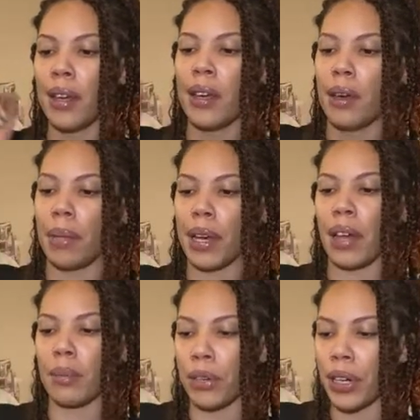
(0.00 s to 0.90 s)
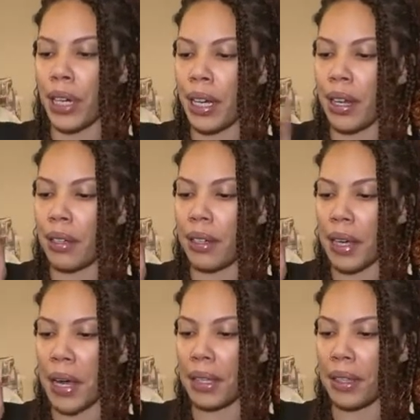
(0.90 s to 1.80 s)
Beyond Lemuria
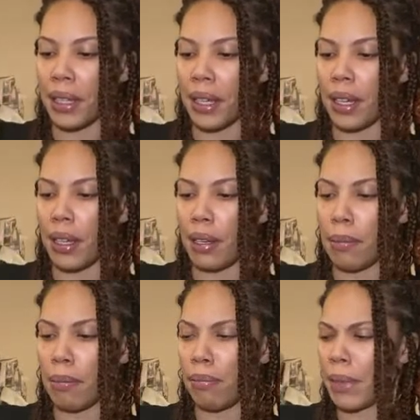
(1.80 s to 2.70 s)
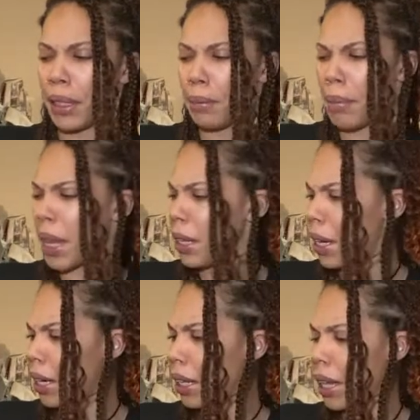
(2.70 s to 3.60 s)
deck, the
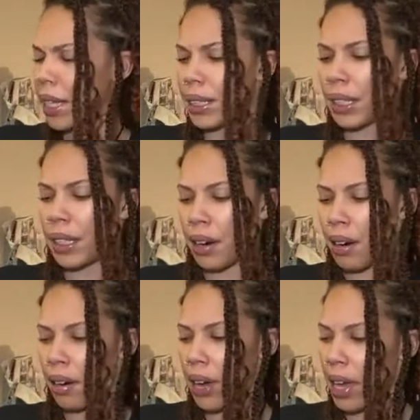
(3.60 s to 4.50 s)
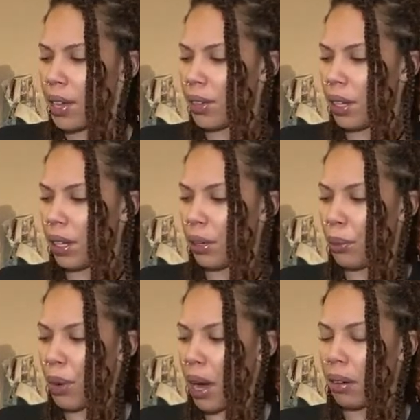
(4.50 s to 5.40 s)
Melanated Classic Tarot, and the
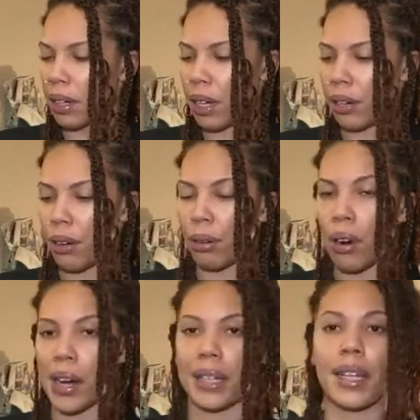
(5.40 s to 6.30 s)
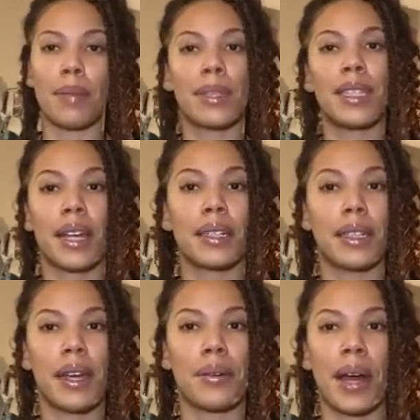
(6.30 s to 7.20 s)
Wild Unknown Archetypes deck
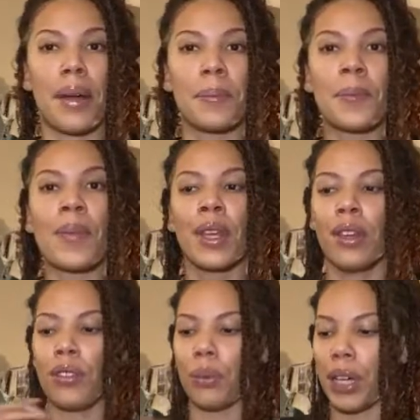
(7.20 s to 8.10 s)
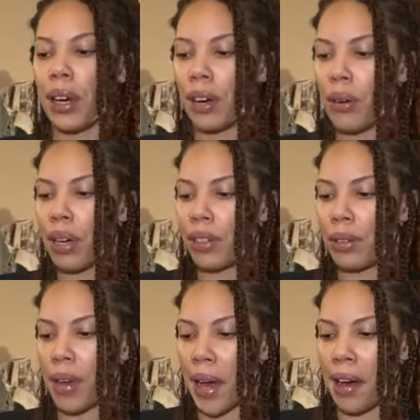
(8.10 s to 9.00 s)
today, okay? So we are going to
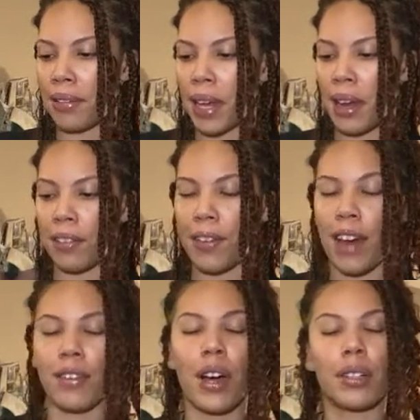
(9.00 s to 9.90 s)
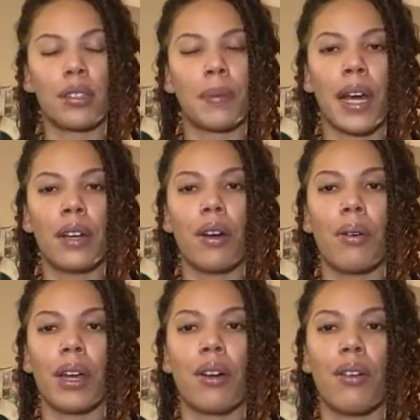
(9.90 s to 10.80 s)
have a 5-card spread
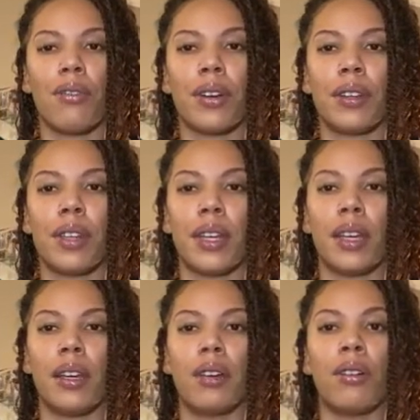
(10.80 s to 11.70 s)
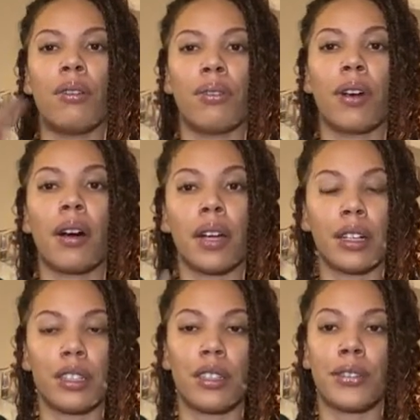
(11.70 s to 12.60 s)
going over the overall
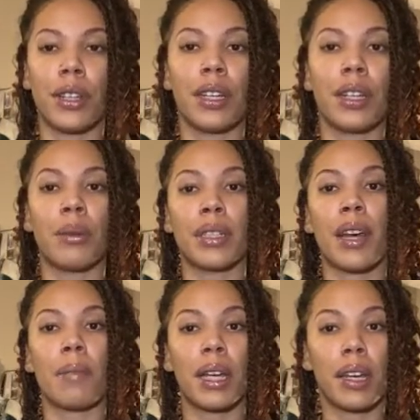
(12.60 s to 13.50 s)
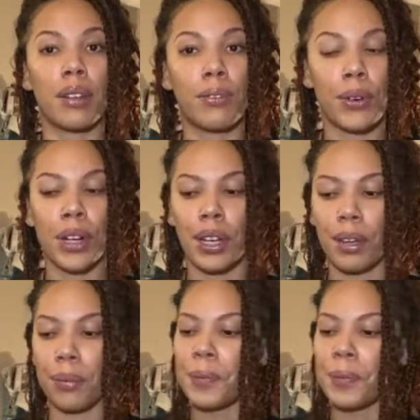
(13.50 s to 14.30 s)
energy for the year, what's coming in for you.